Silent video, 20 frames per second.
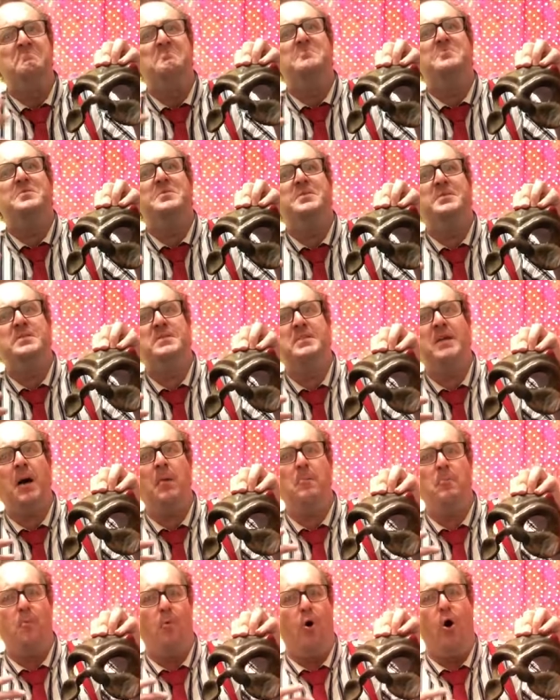
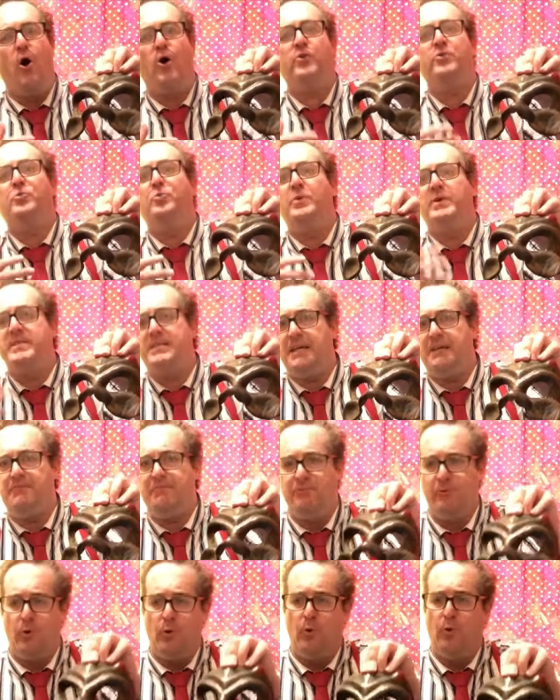somewhat witty
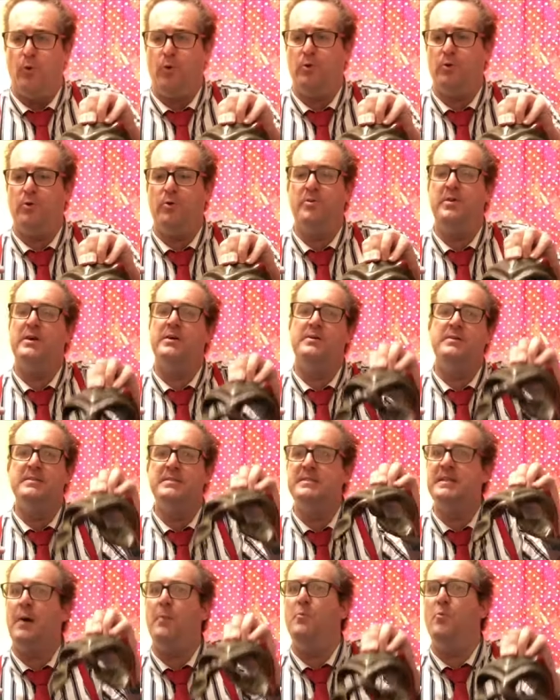fool, or the
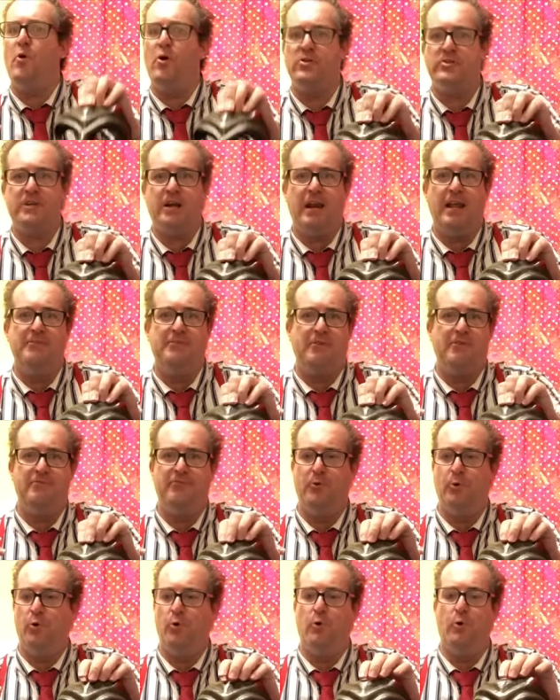somewhat clever
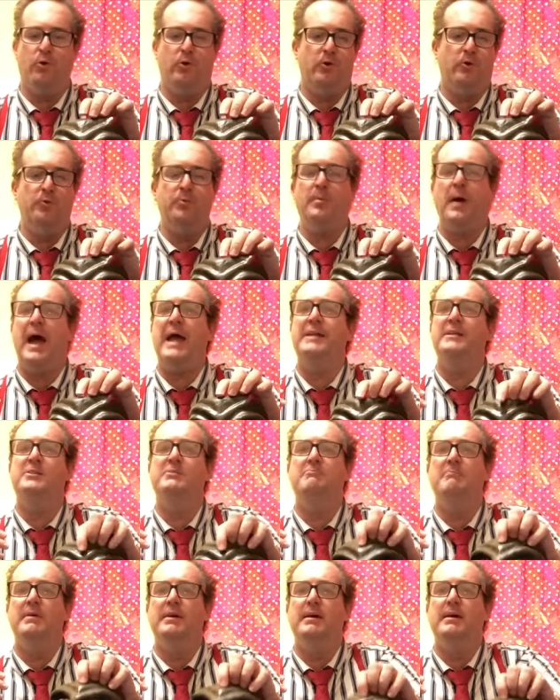fool, who had
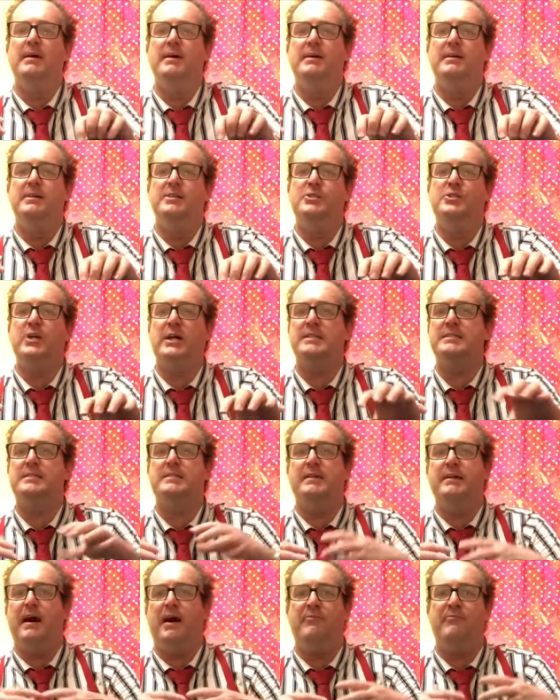just
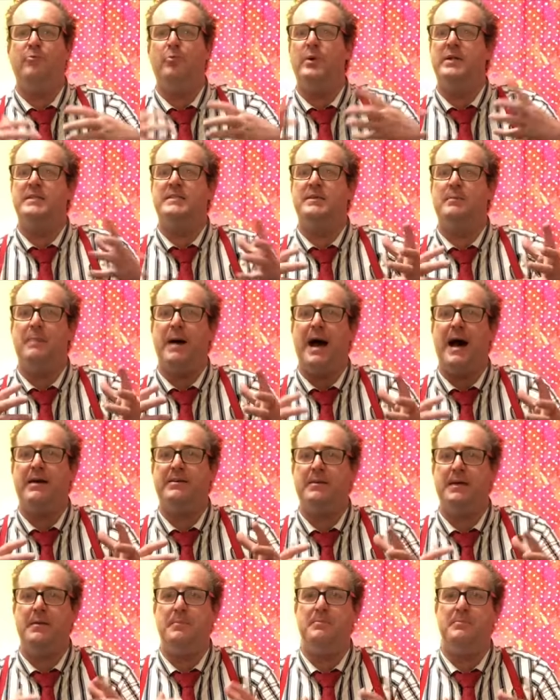enough wits about
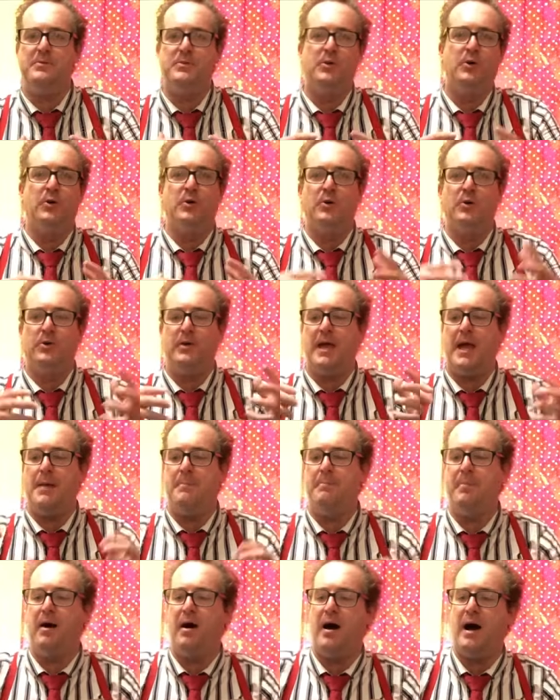him to
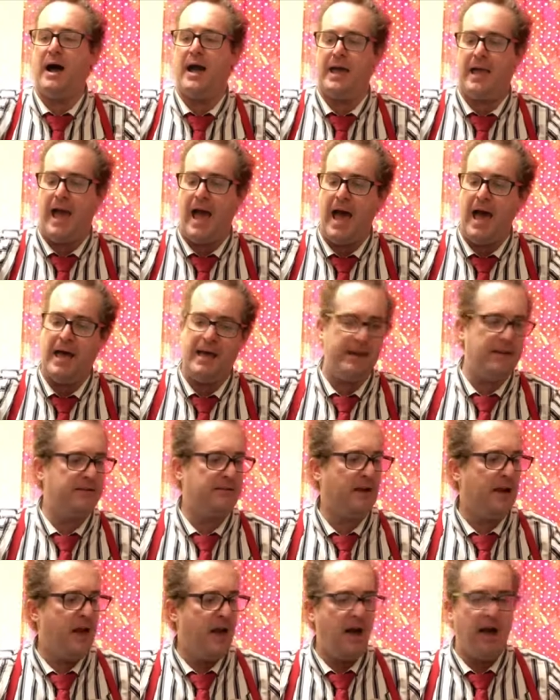get by. And
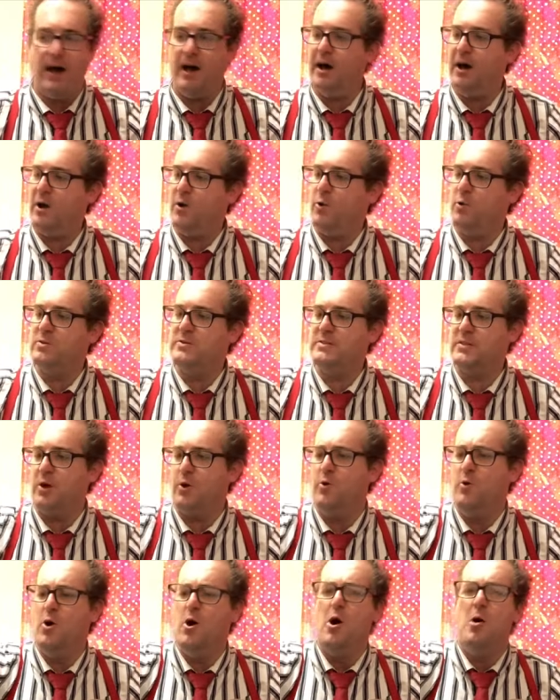
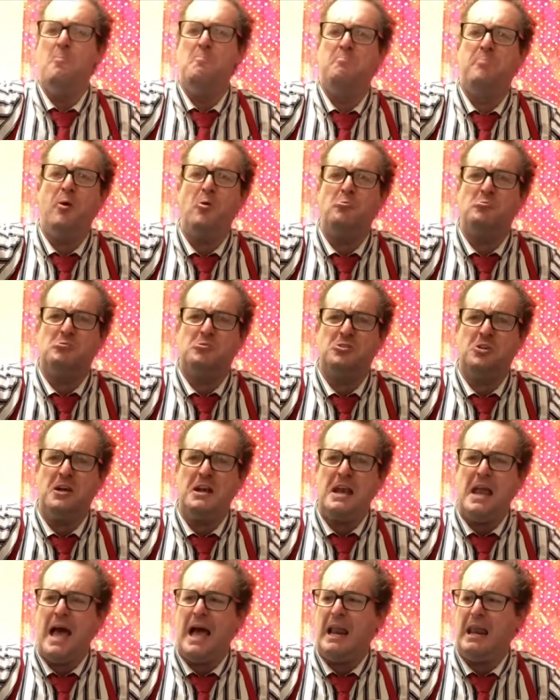also
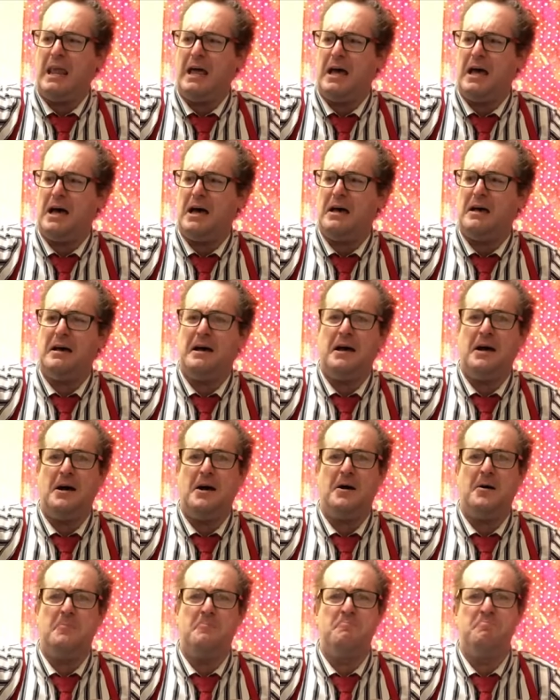
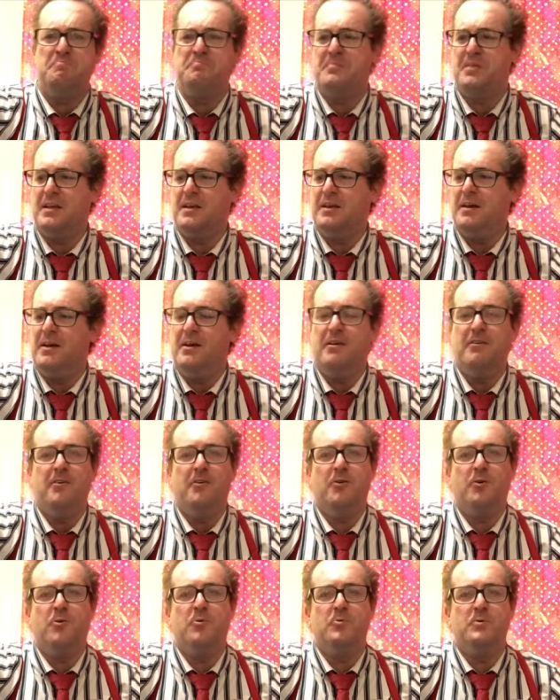Pulcinella,
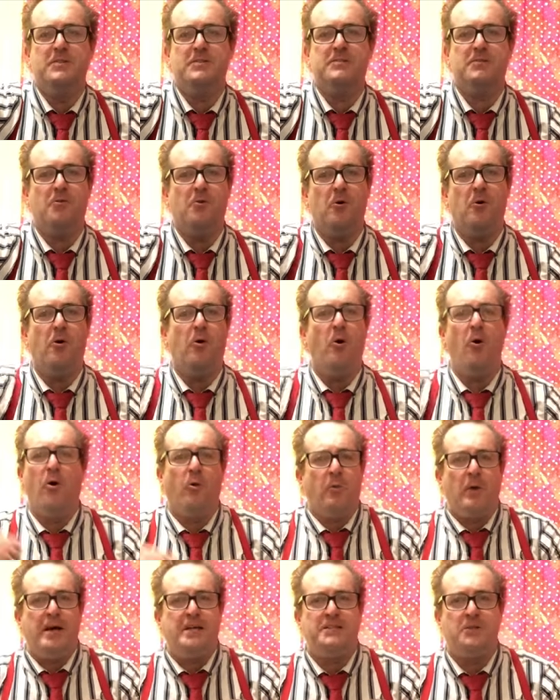who was
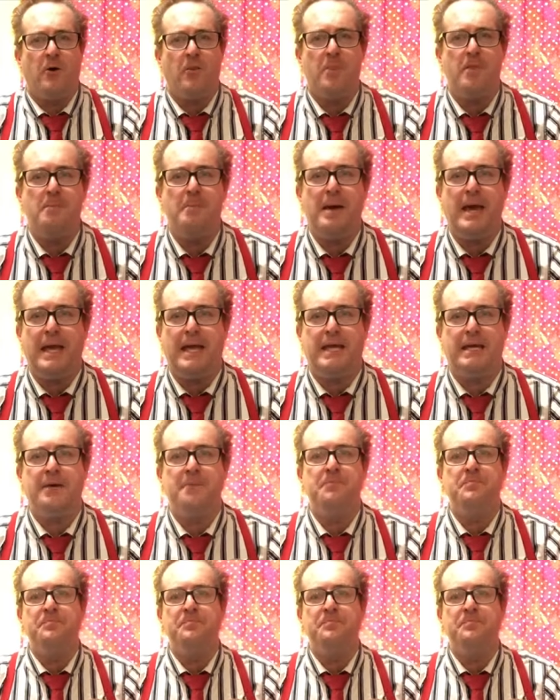always on the make.